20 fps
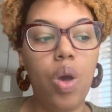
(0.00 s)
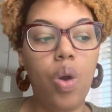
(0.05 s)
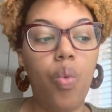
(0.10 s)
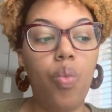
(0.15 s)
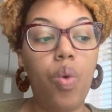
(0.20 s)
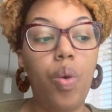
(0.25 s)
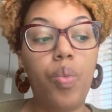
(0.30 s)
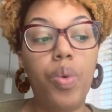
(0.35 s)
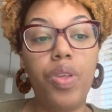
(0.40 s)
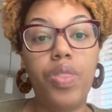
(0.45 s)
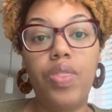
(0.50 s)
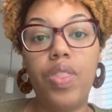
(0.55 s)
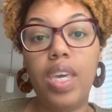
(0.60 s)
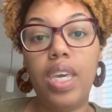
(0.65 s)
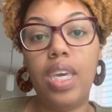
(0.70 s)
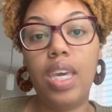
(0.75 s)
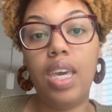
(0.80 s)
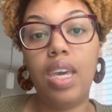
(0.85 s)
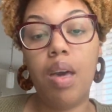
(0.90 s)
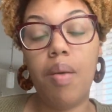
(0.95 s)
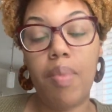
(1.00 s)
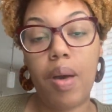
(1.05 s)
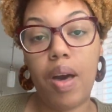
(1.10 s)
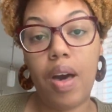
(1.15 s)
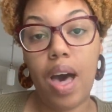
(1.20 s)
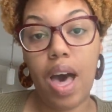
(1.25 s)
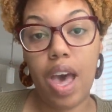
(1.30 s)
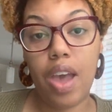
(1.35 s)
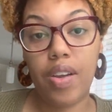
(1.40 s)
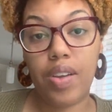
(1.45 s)
When we're thinking about
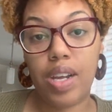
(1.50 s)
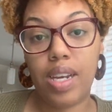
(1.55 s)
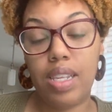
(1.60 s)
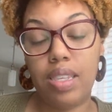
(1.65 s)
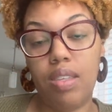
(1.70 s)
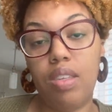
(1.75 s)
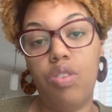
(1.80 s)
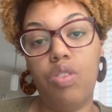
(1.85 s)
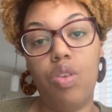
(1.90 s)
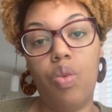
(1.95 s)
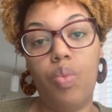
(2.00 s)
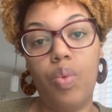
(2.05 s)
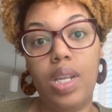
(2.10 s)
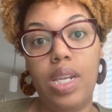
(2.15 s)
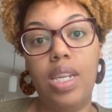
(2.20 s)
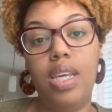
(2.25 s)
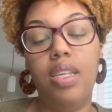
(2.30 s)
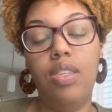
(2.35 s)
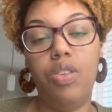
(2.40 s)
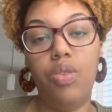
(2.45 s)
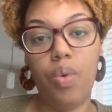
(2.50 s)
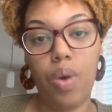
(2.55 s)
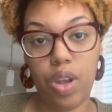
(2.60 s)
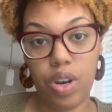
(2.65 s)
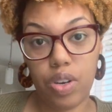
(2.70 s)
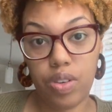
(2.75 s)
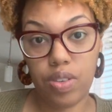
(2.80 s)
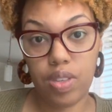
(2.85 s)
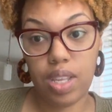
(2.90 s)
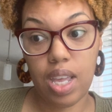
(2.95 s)
hiring an assistant, we need to
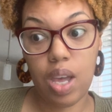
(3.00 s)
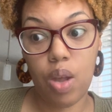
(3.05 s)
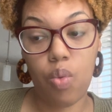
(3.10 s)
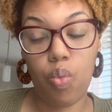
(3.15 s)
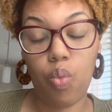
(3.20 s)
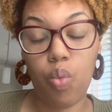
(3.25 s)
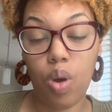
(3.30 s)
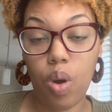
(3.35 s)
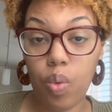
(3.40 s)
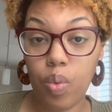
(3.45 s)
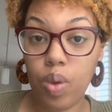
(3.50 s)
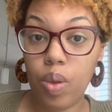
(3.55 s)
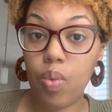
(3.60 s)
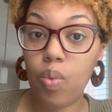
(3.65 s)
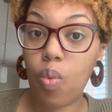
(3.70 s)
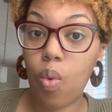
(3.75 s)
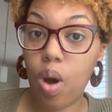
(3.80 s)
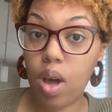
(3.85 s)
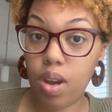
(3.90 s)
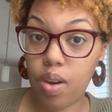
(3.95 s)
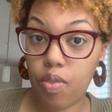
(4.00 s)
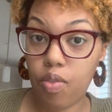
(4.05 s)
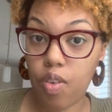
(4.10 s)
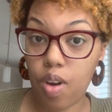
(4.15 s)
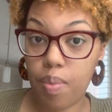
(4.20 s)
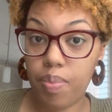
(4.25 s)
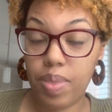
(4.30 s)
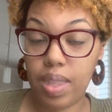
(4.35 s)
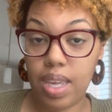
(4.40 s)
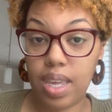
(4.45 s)
understand what we want
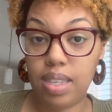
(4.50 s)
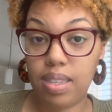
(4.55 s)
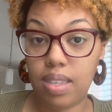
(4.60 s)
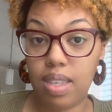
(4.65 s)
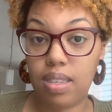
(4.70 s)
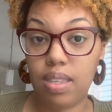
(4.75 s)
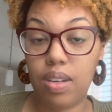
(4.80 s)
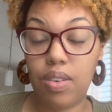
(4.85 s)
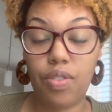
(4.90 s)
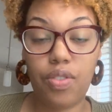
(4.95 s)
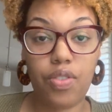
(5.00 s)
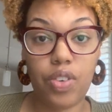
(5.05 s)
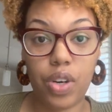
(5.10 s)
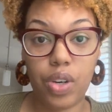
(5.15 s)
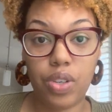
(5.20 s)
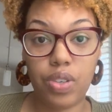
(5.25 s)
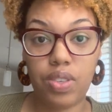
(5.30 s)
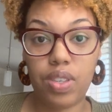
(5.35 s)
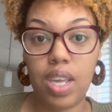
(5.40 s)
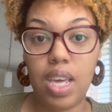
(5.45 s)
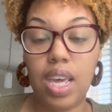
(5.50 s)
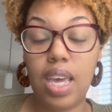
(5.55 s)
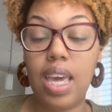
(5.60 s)
from the assistant first.